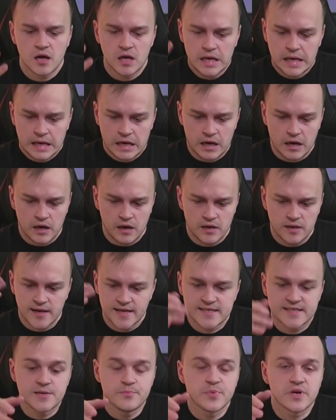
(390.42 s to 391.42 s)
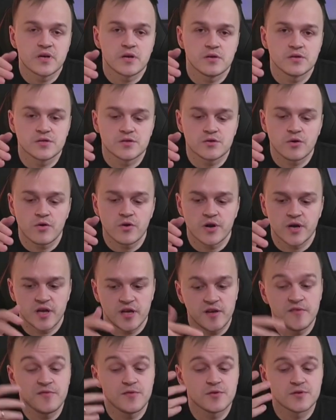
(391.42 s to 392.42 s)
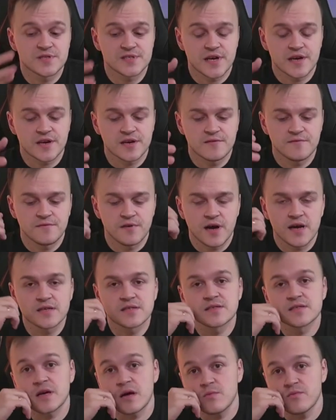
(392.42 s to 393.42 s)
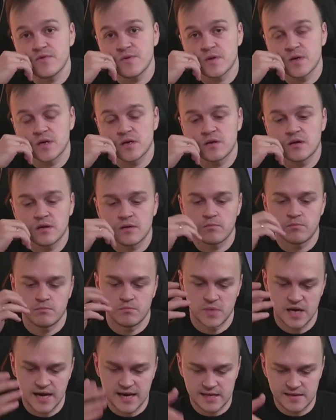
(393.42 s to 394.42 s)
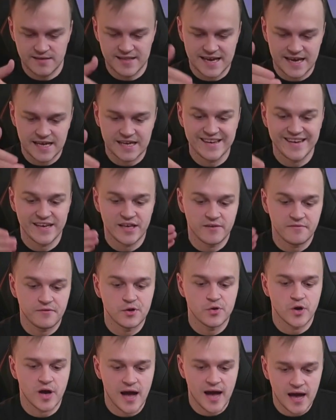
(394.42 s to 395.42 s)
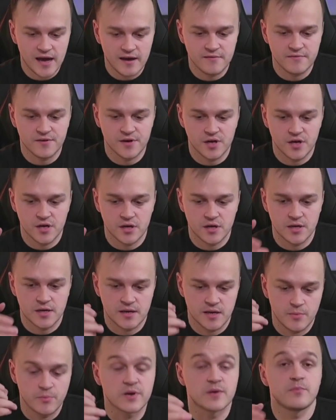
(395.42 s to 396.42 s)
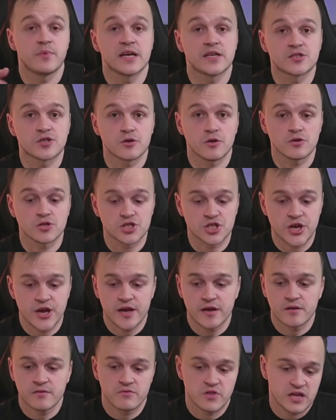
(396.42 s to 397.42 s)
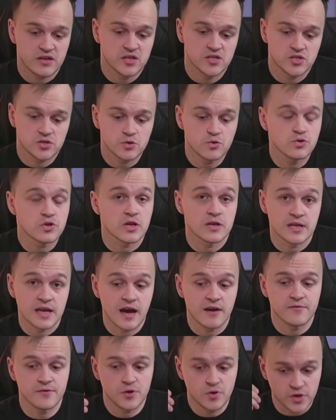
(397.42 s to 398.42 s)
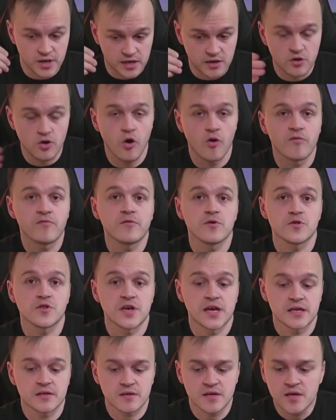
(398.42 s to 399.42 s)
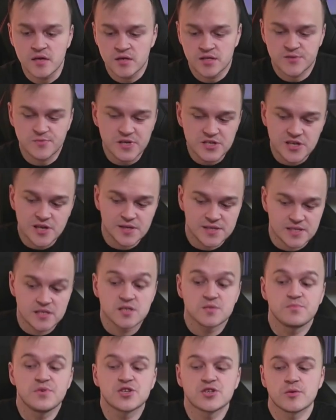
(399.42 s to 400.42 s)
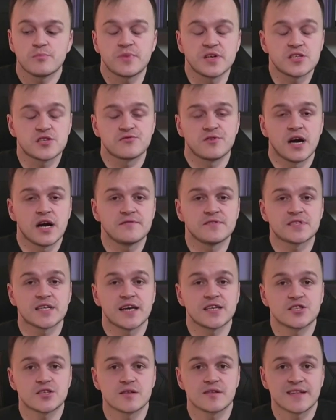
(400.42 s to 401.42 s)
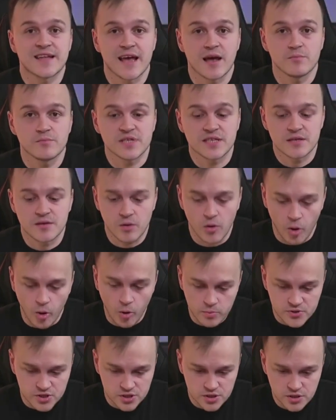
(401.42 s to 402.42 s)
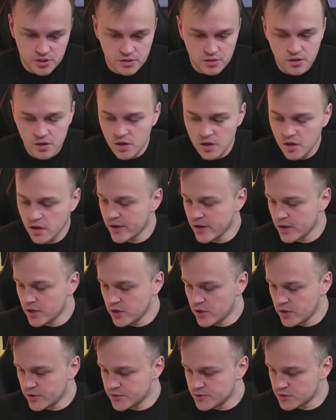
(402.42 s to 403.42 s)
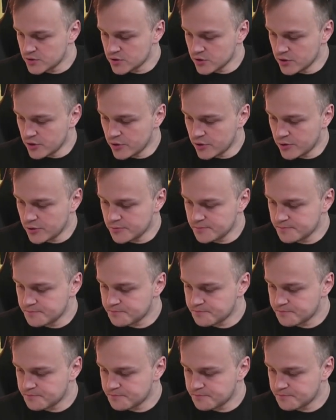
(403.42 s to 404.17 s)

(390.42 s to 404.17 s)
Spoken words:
A typical story: if you sacrifice something, and then if you have a perpetual check, then it's good enough. You can go for that, especially since bishop h5 such a tempting option. So